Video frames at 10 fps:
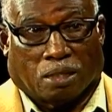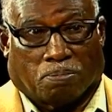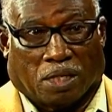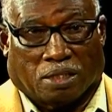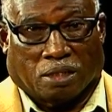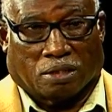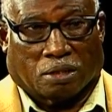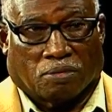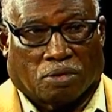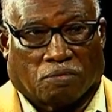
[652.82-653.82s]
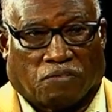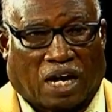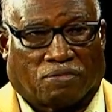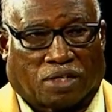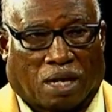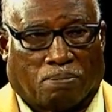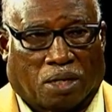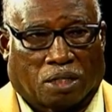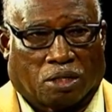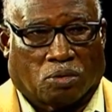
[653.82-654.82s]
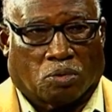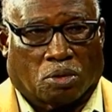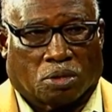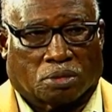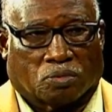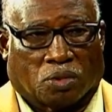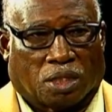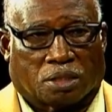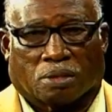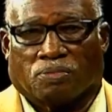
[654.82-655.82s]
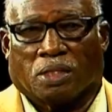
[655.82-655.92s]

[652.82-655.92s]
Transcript: pensions 5 times better than it was